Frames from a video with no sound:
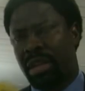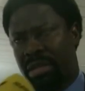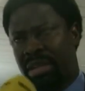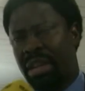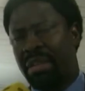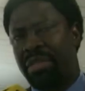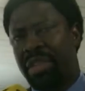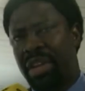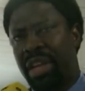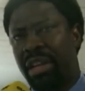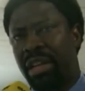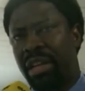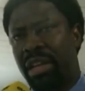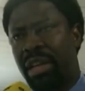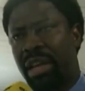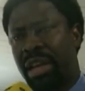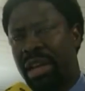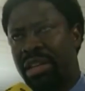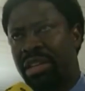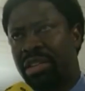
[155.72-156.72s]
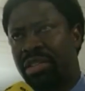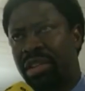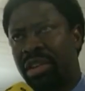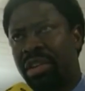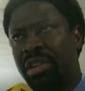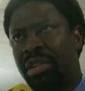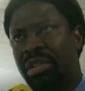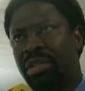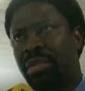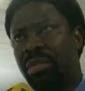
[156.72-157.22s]
Definitely, energy
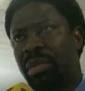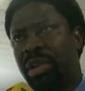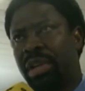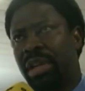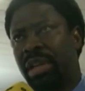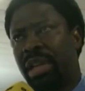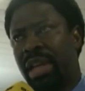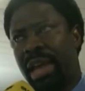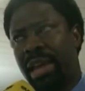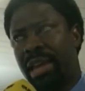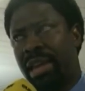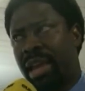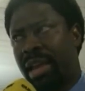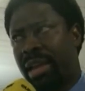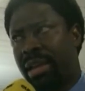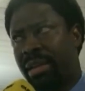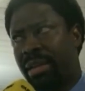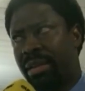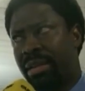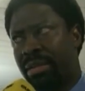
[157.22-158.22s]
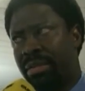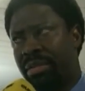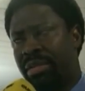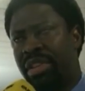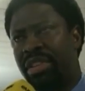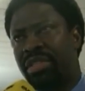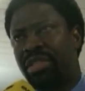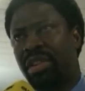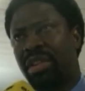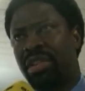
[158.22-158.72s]
security will. And like we
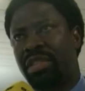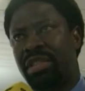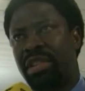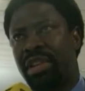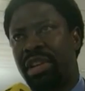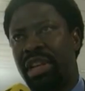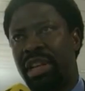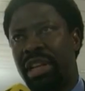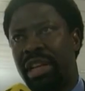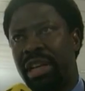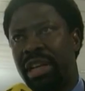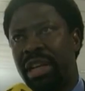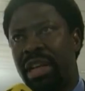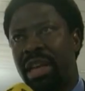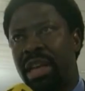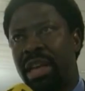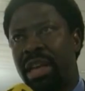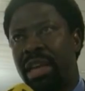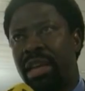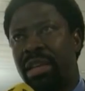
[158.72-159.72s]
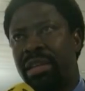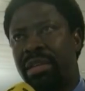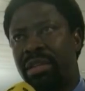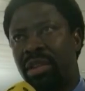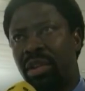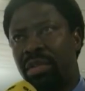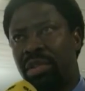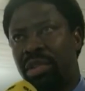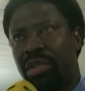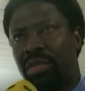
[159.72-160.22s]
discussed earlier, it's
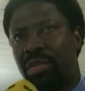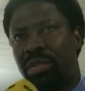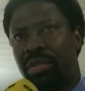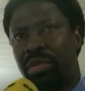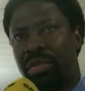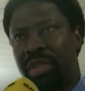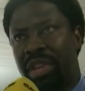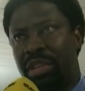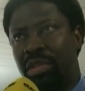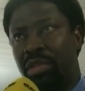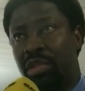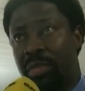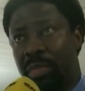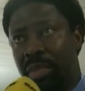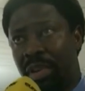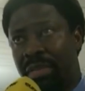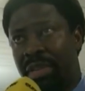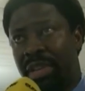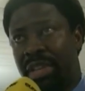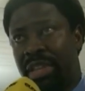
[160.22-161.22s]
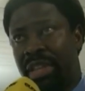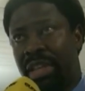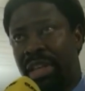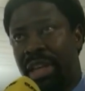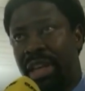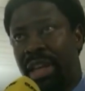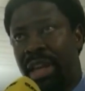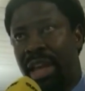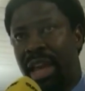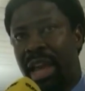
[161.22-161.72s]
going to reduce poverty.
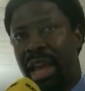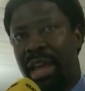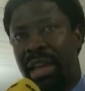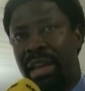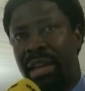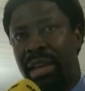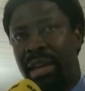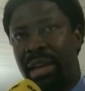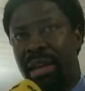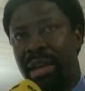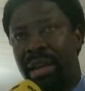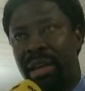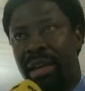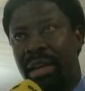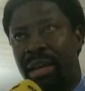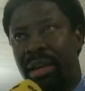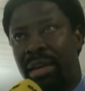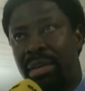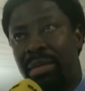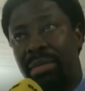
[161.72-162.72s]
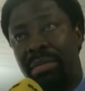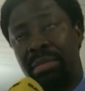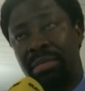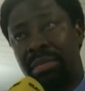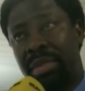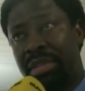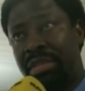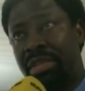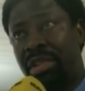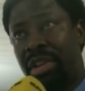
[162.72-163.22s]
And
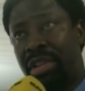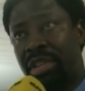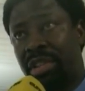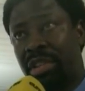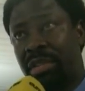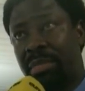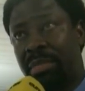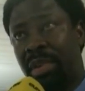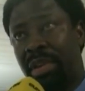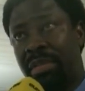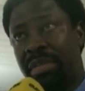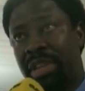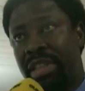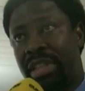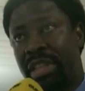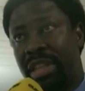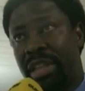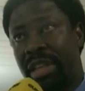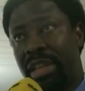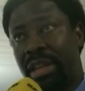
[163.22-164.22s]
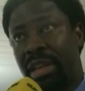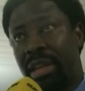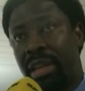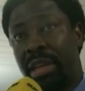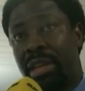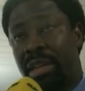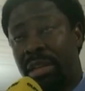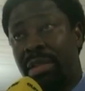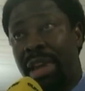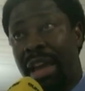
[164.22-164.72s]
with reduction of poverty,
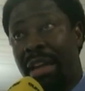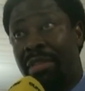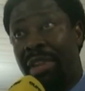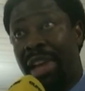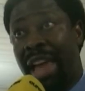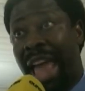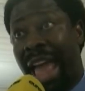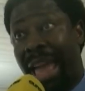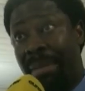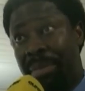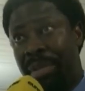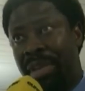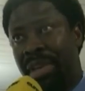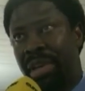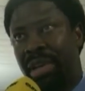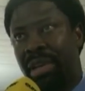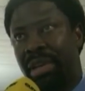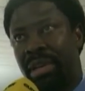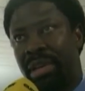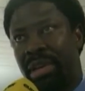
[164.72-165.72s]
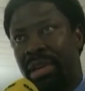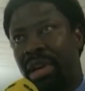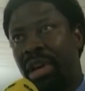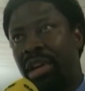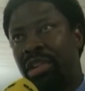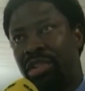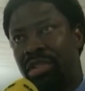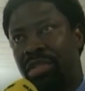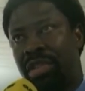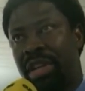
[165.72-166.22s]
you have a happier
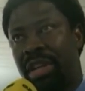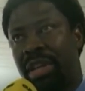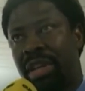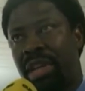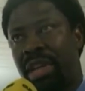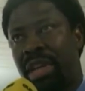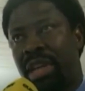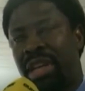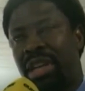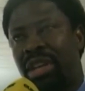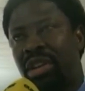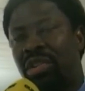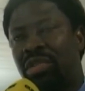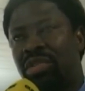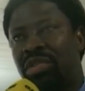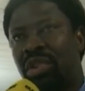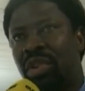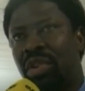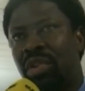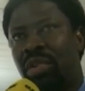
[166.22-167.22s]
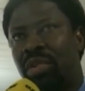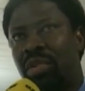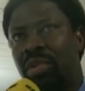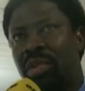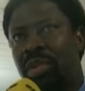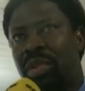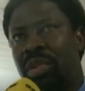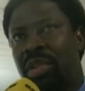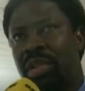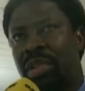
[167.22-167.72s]
country. You know, so
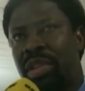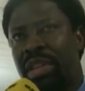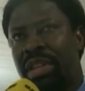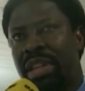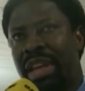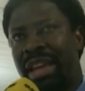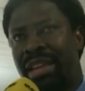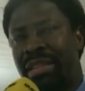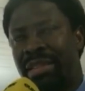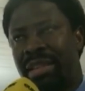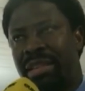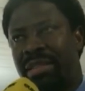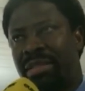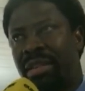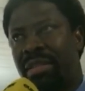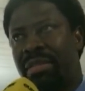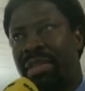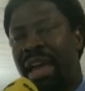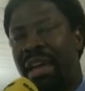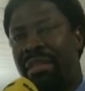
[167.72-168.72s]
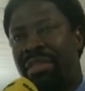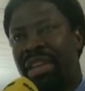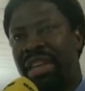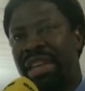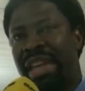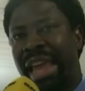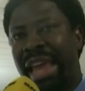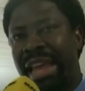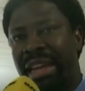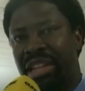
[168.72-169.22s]
the essence of having
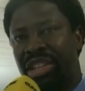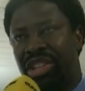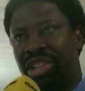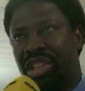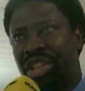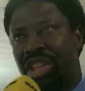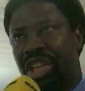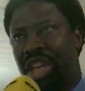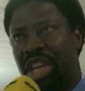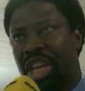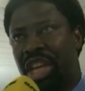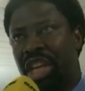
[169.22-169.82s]
energy